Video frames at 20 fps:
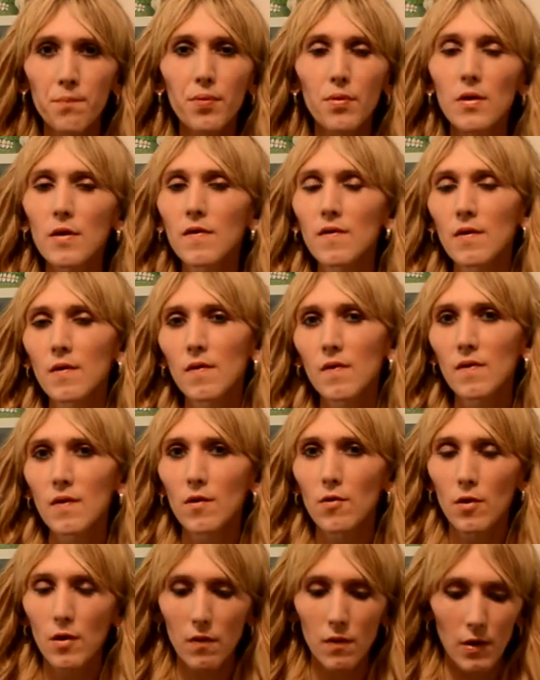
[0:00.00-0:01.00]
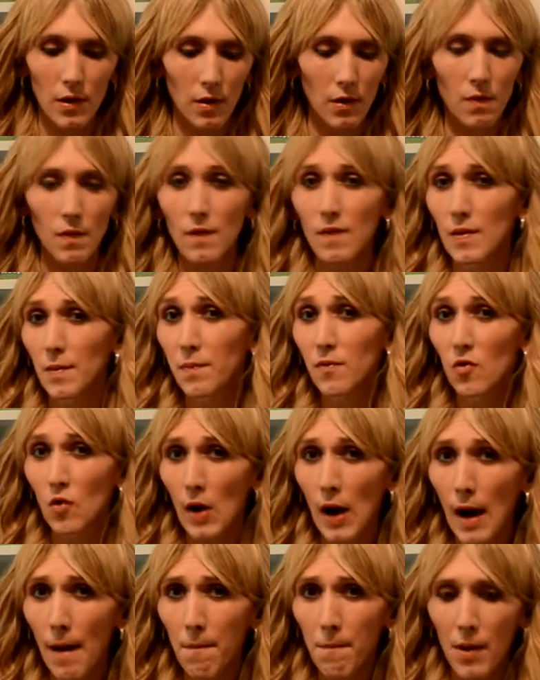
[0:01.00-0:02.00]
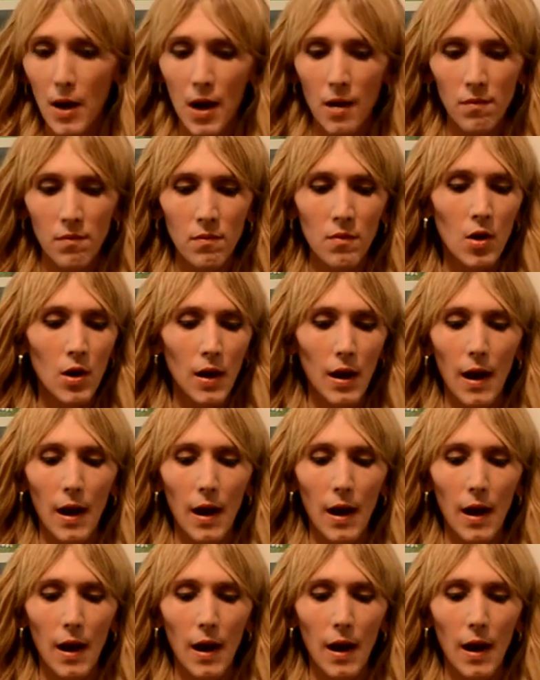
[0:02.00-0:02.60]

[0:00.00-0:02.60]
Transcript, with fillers: please consider clicking the subscribe button